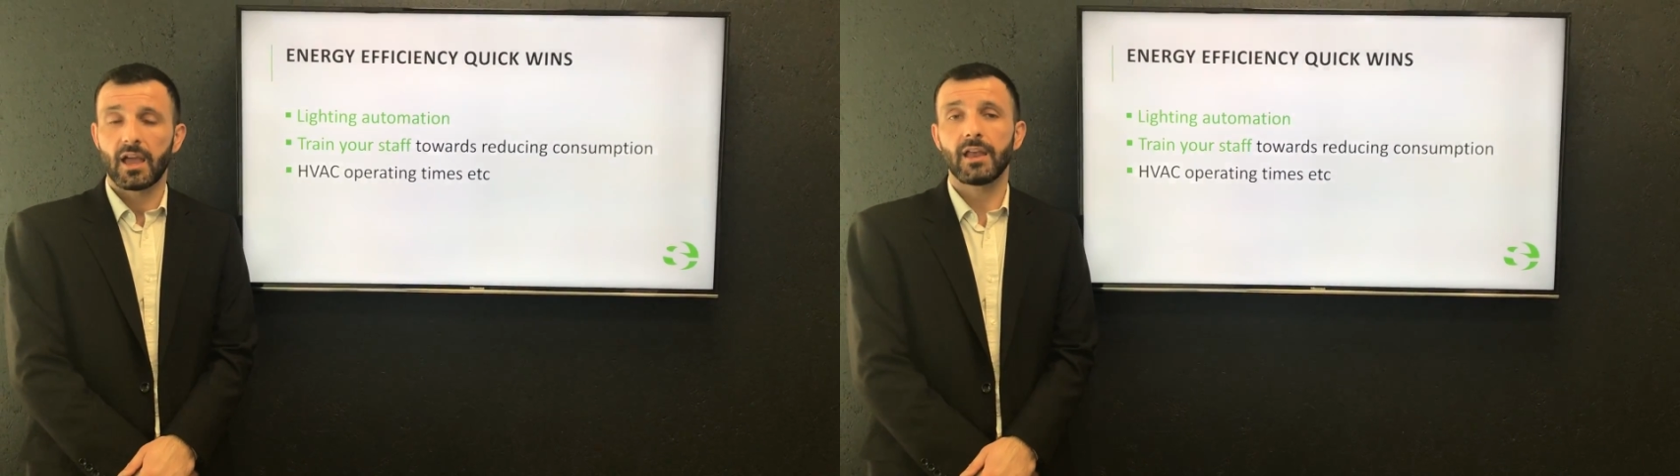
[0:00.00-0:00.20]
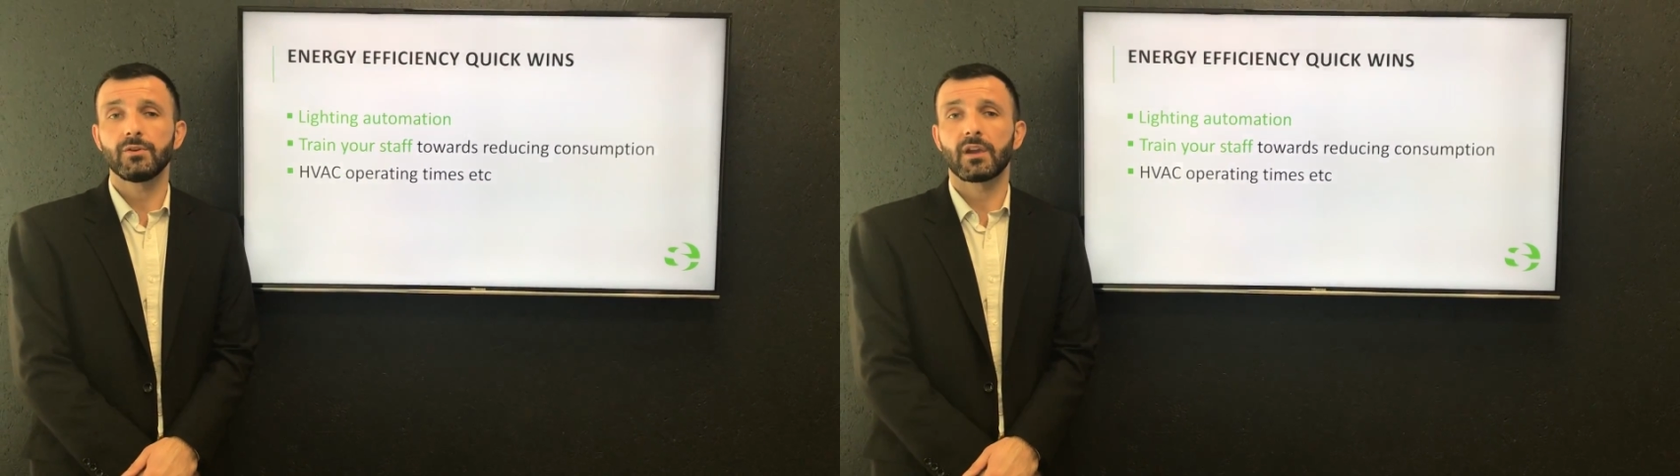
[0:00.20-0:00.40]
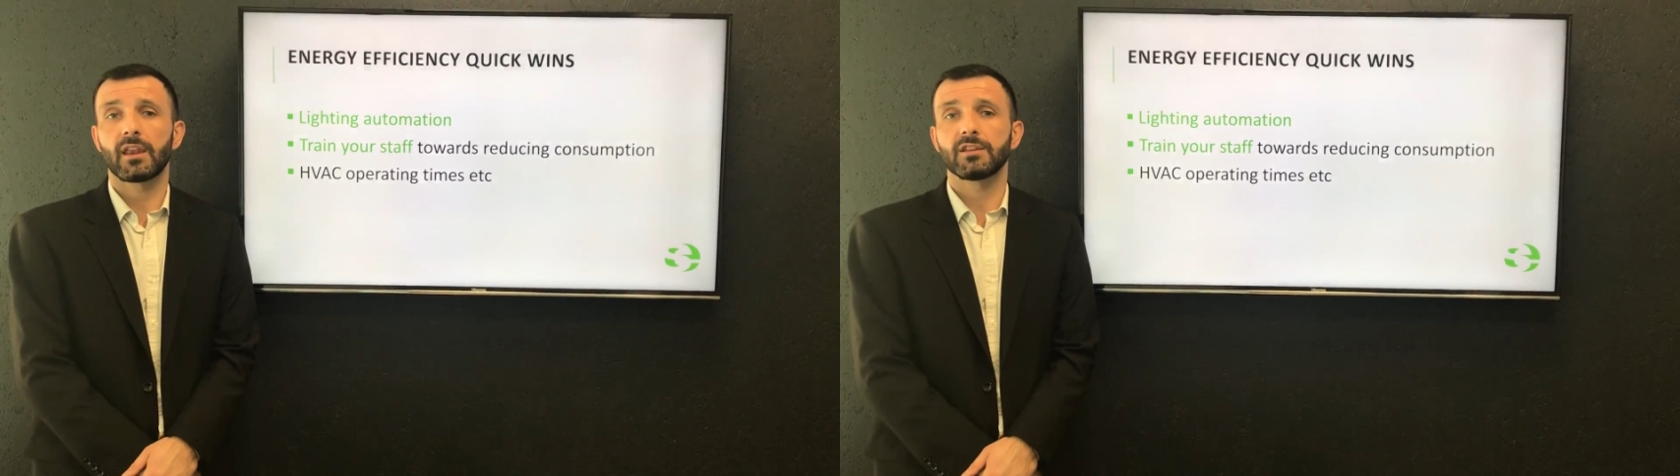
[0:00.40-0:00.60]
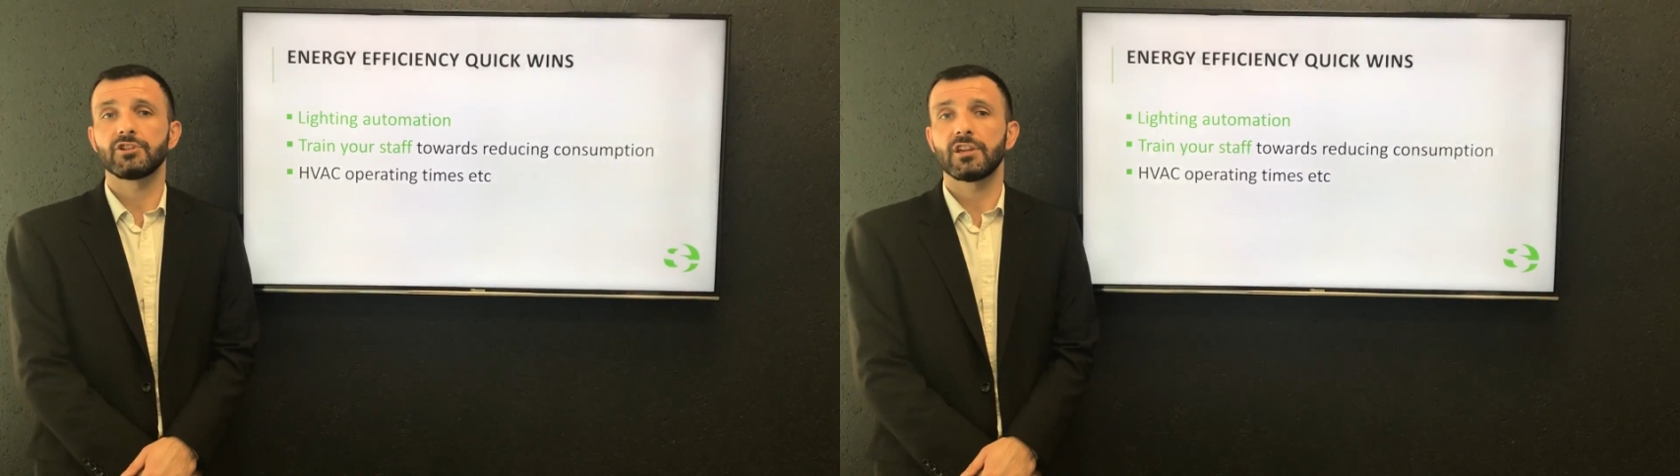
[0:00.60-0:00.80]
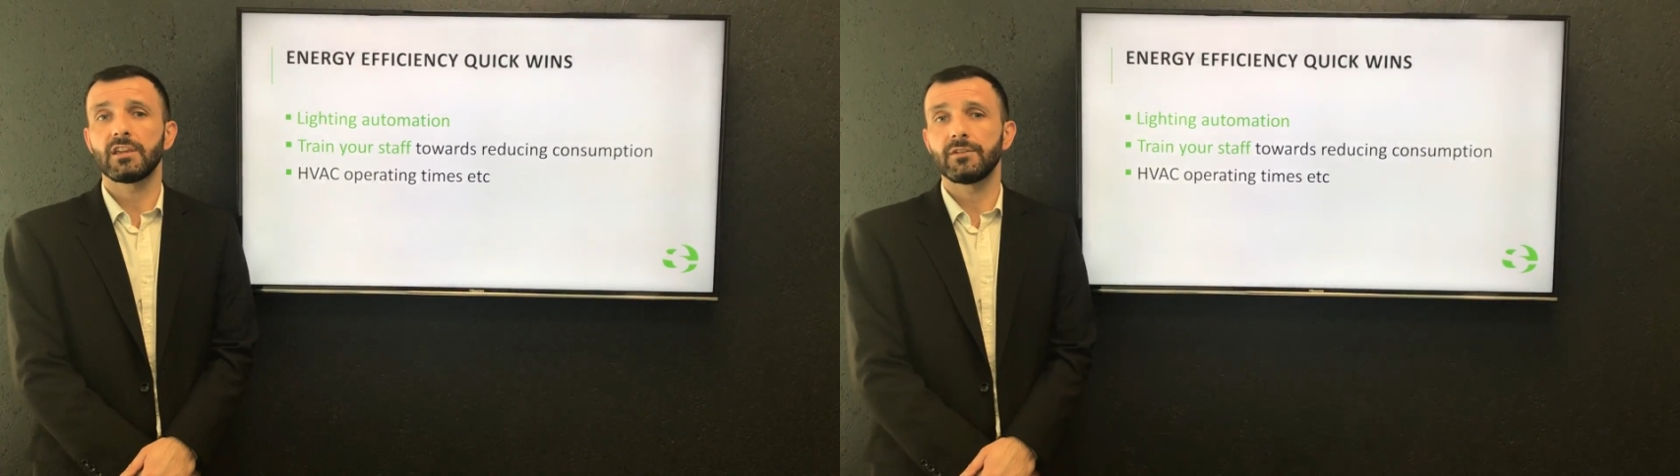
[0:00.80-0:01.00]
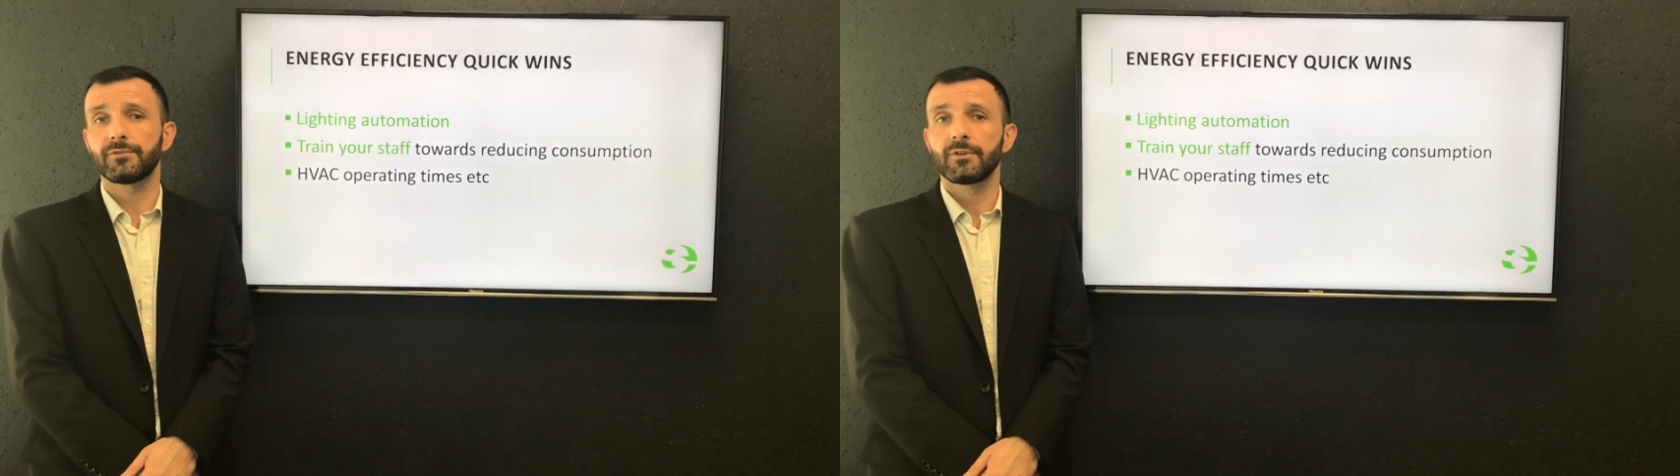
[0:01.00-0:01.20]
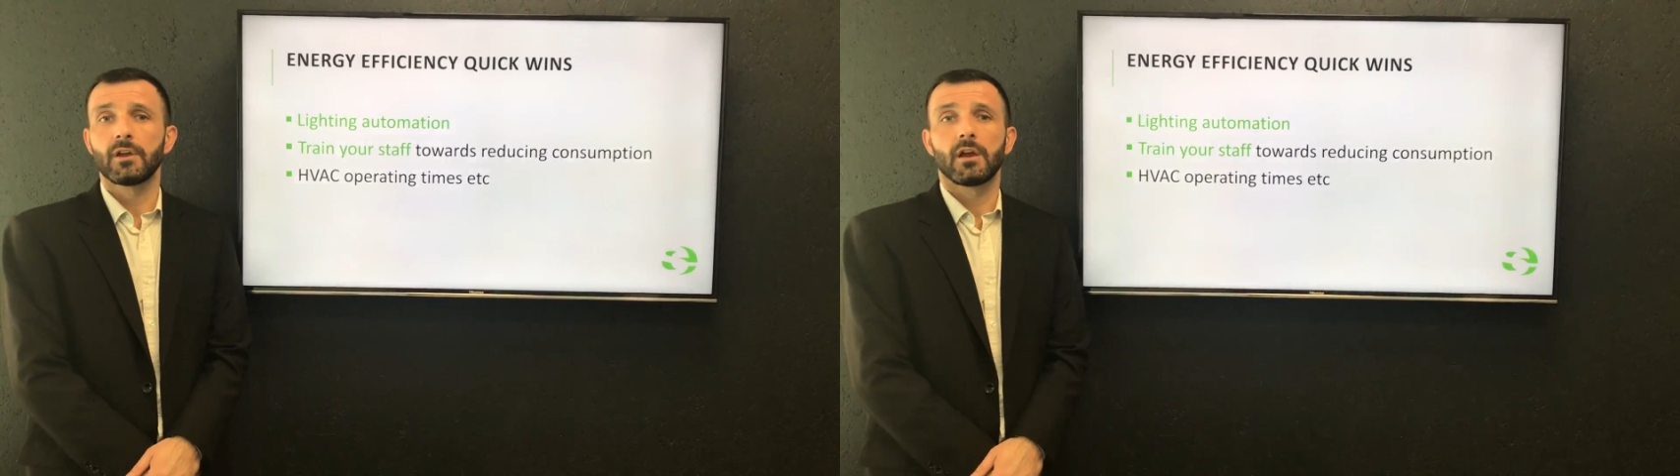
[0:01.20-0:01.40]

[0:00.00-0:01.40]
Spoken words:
and you can achieve